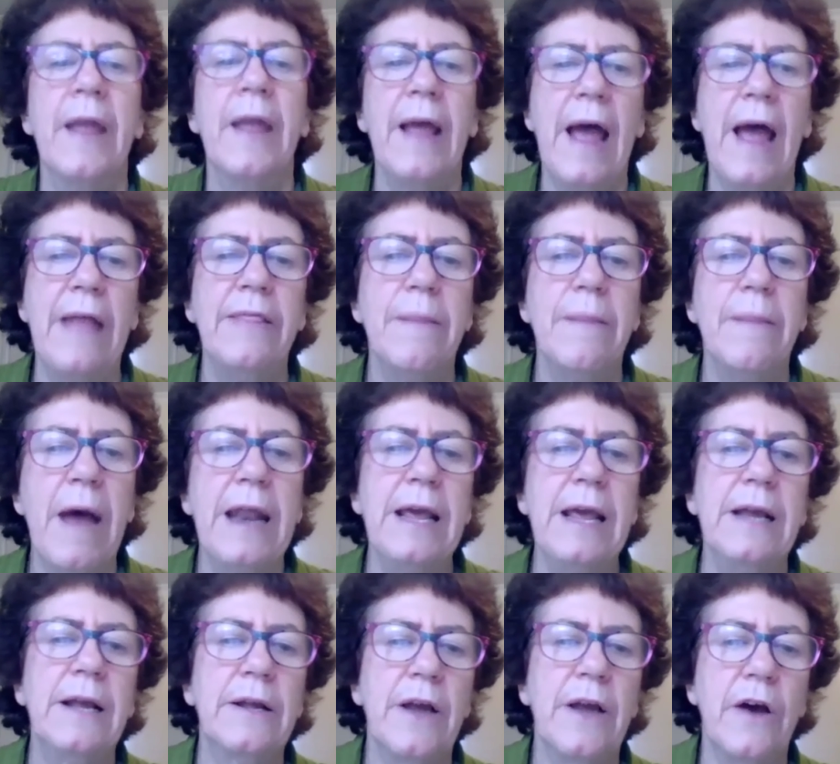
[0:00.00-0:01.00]
And the
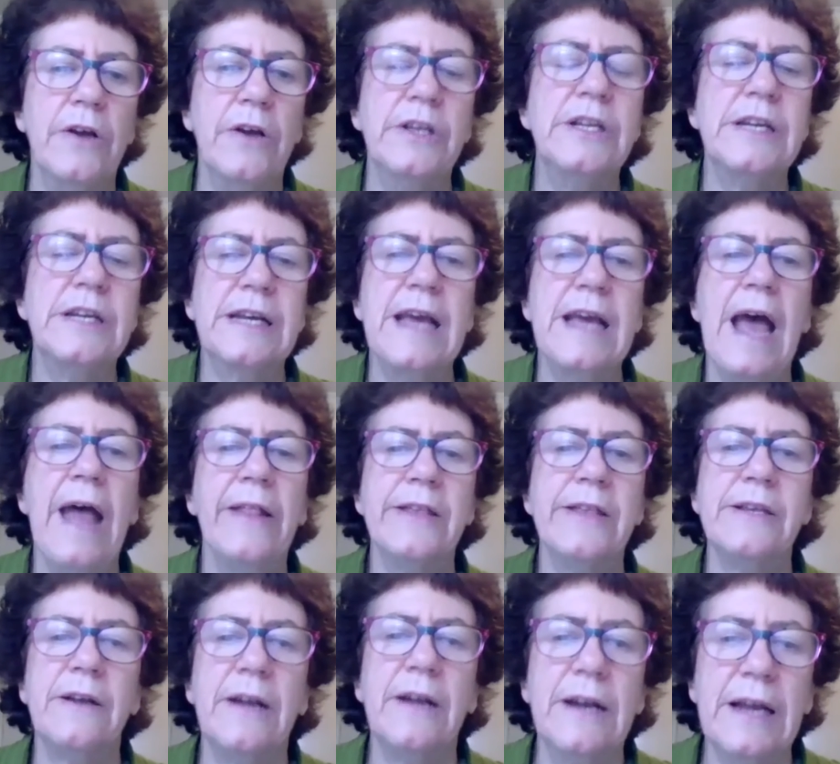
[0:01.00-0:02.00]
money goes to
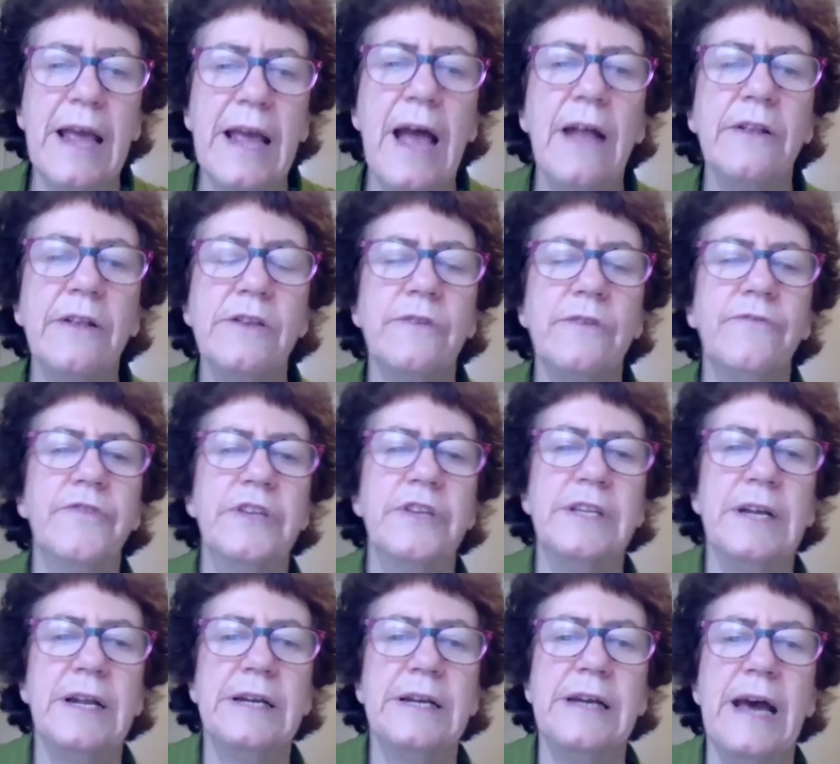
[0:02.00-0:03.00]
council, and council
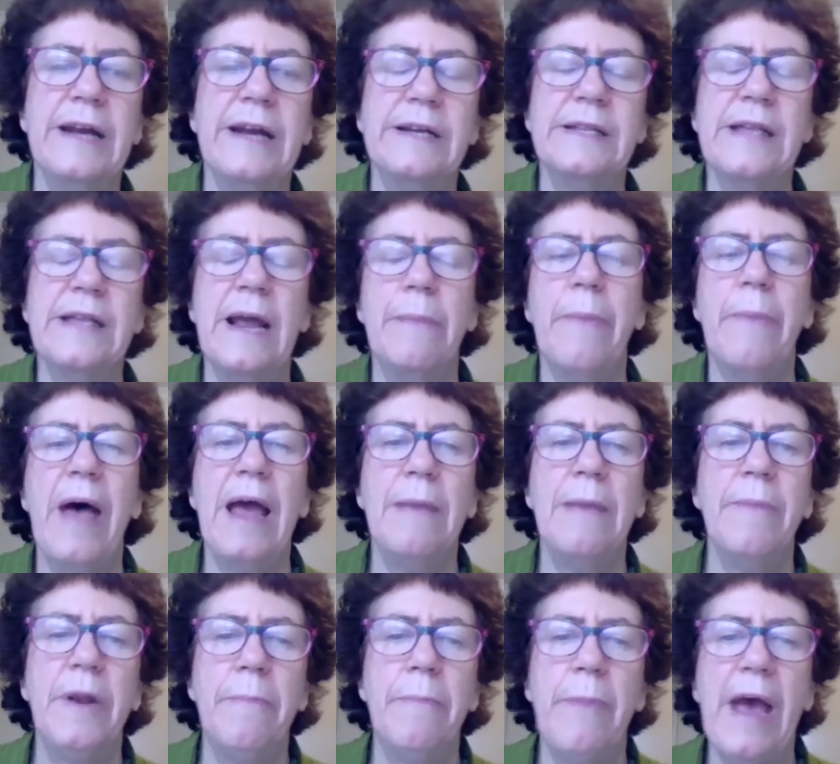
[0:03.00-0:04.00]
facilitates that
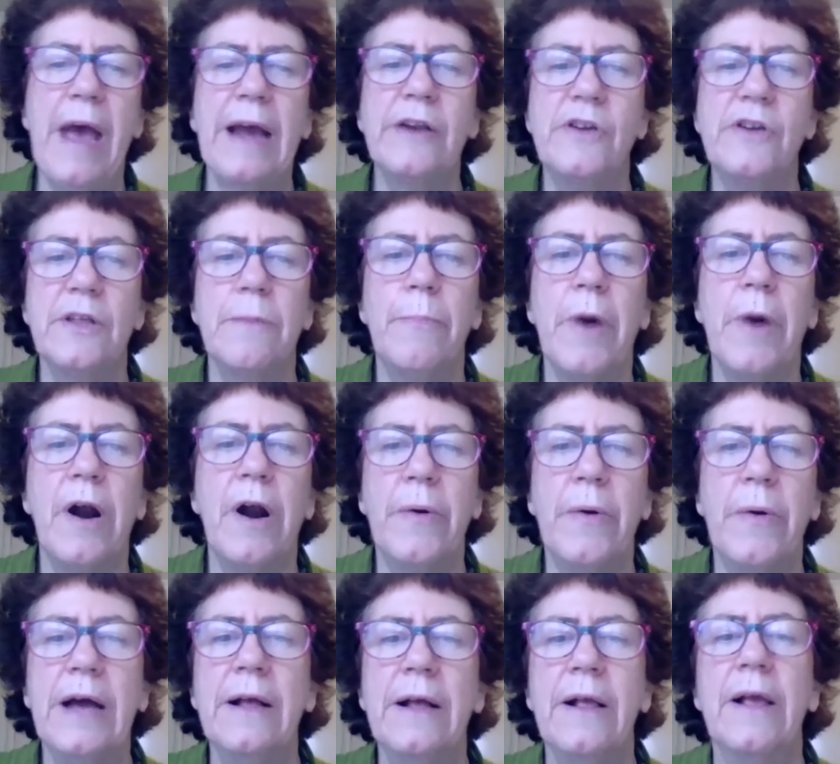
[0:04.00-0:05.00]
payment back to the
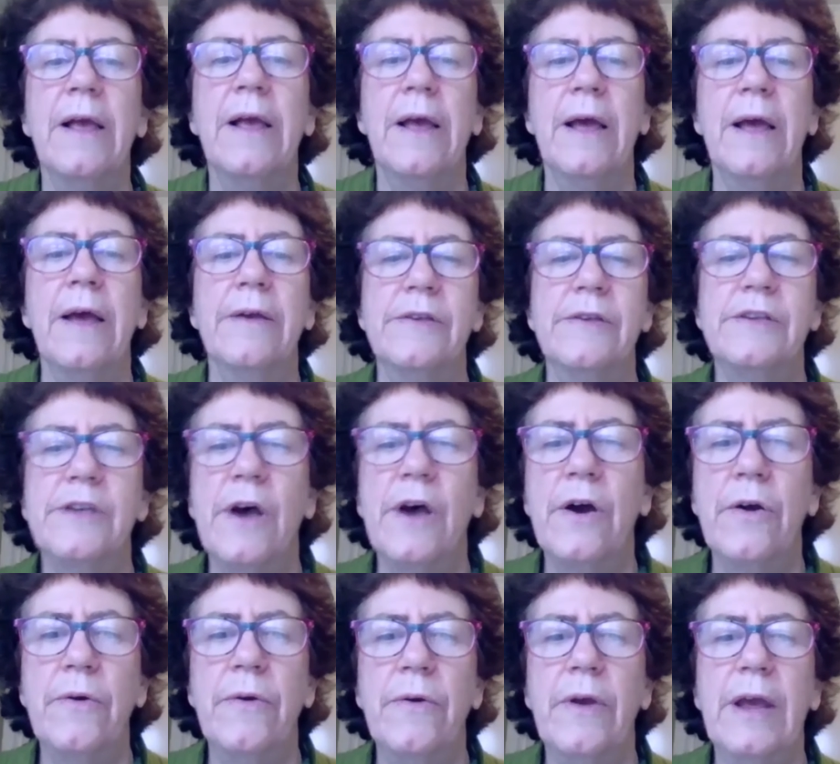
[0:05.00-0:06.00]
borrower.
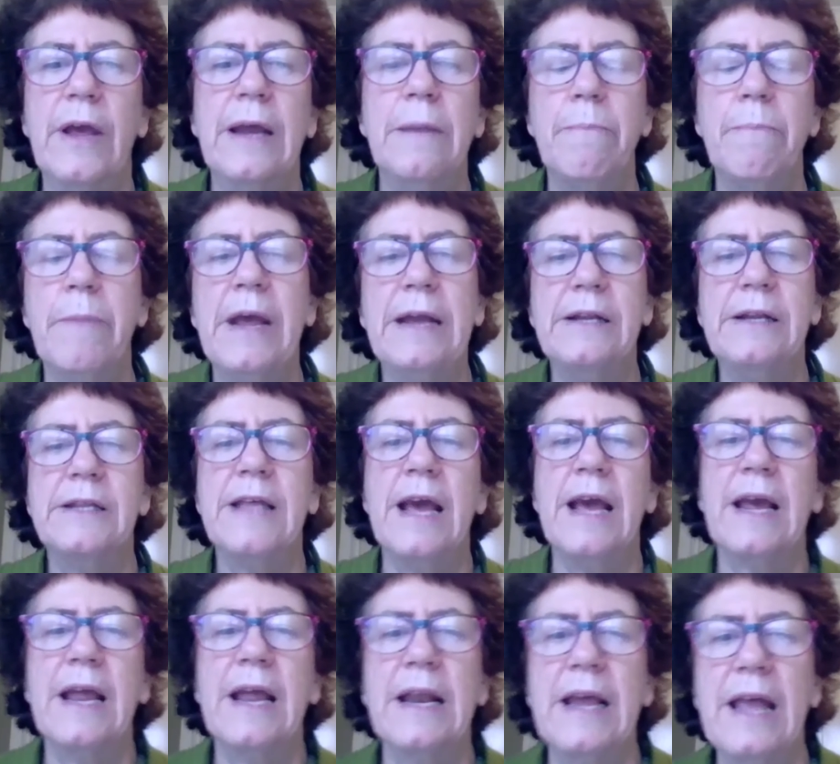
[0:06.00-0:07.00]
So it means they
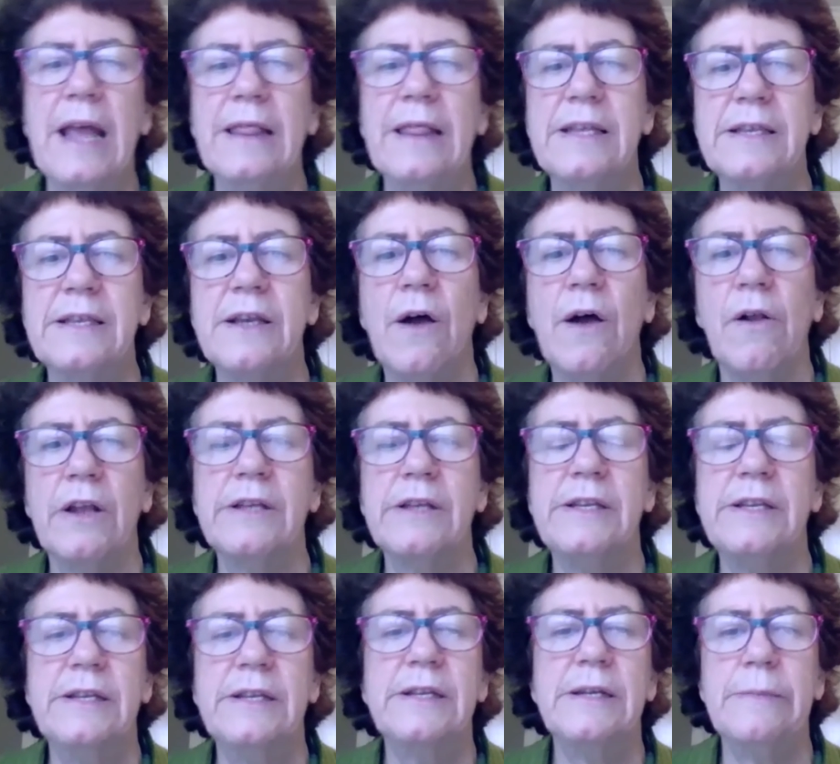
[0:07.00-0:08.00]
can get the solar
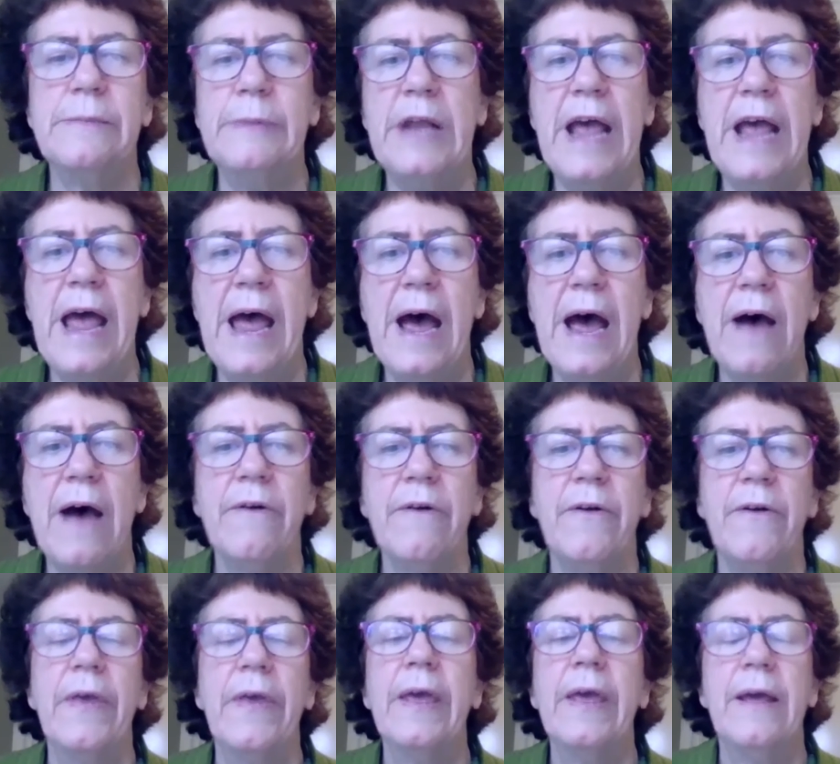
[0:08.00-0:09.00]
system now,
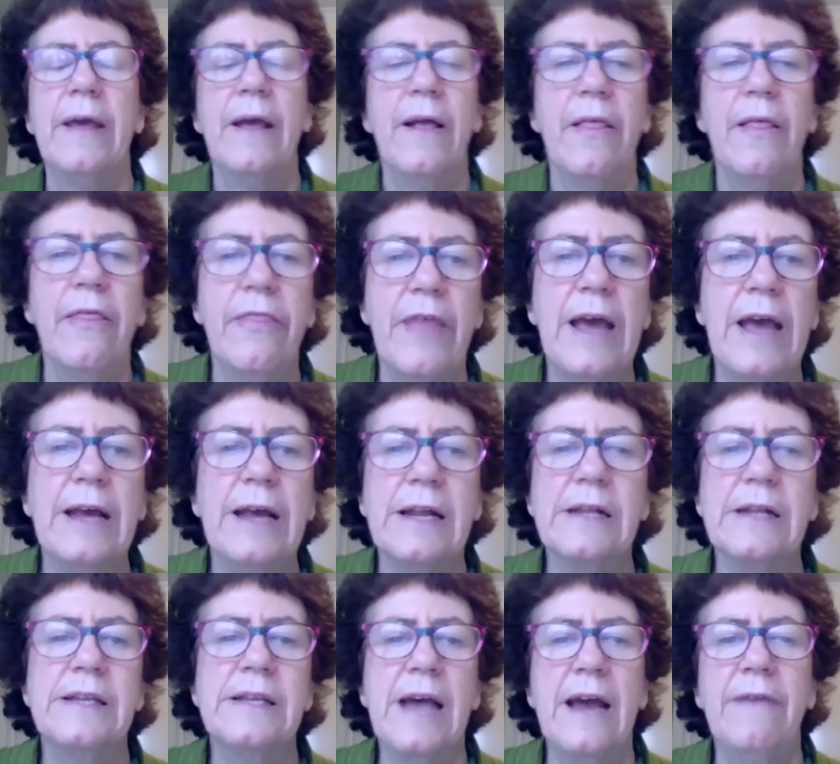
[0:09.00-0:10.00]
they can
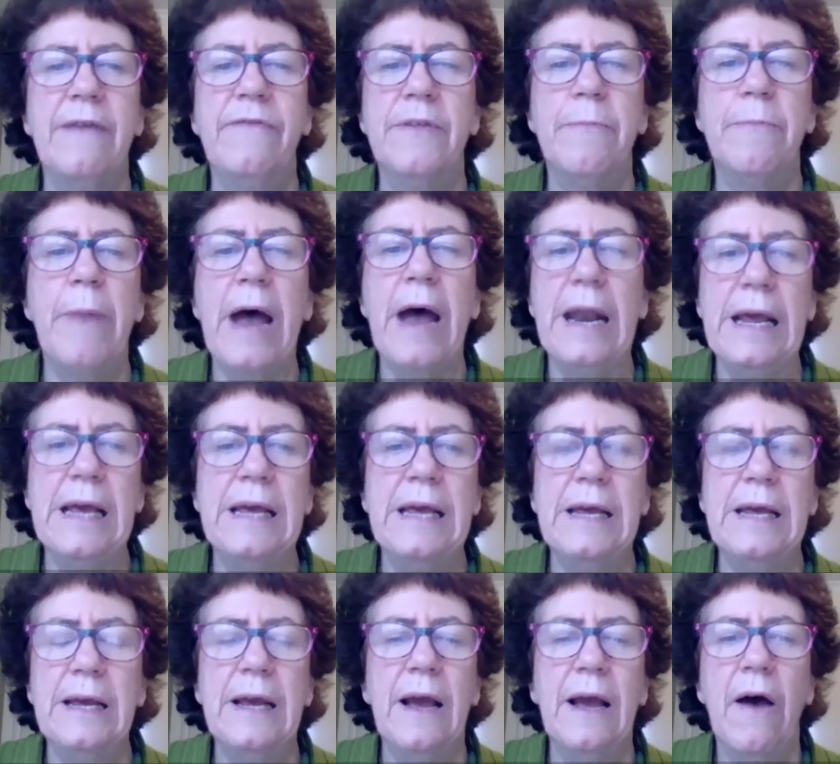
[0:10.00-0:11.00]
save the
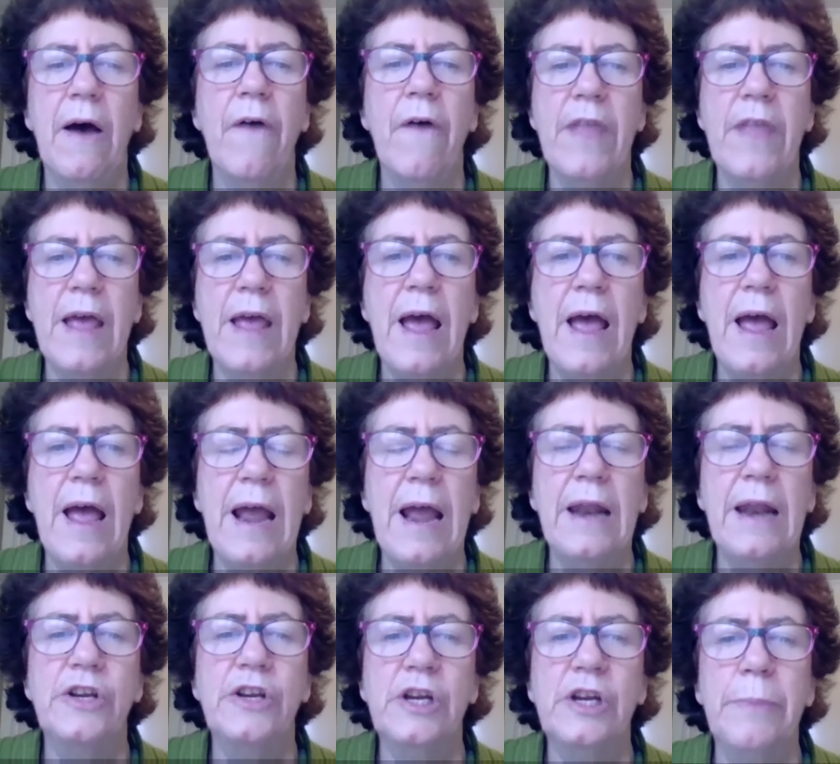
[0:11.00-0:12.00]
money on their
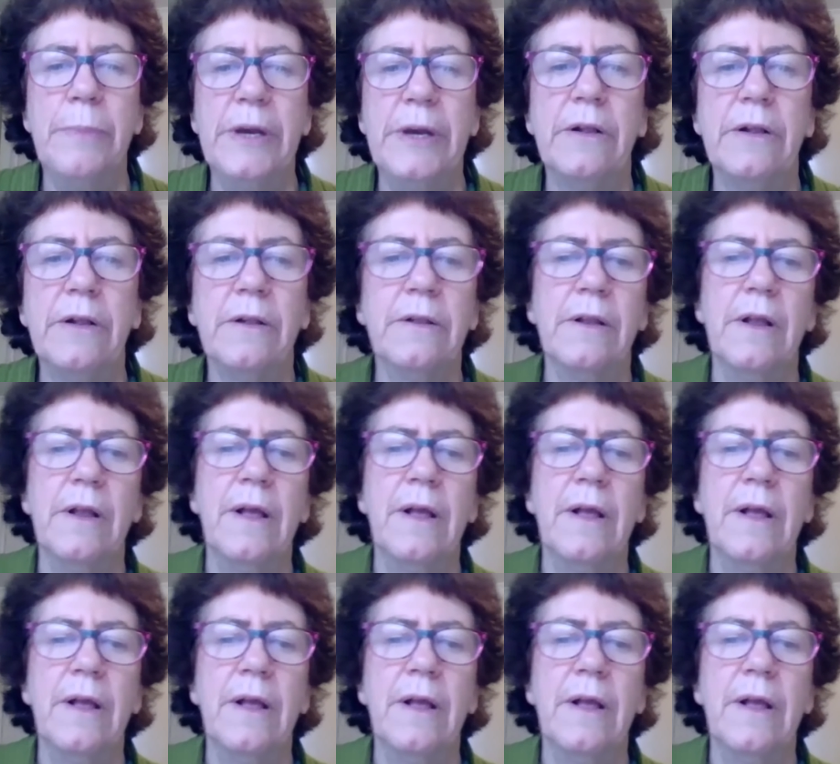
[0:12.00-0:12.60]
energy bill,